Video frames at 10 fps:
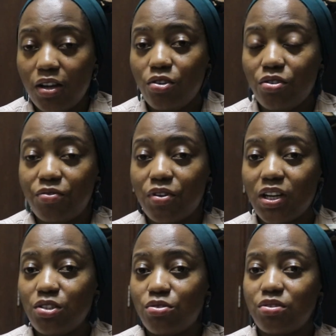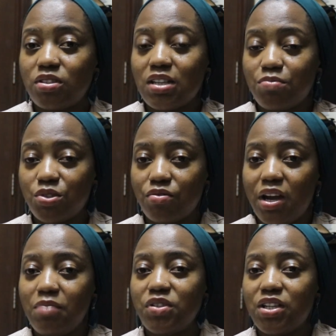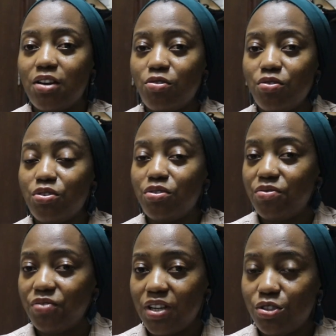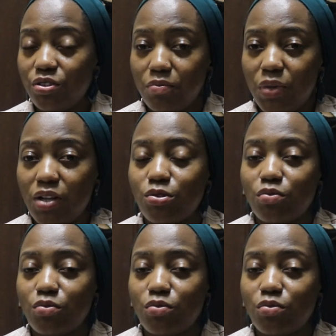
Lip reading: Don't forget to subscribe, turn on your notification bell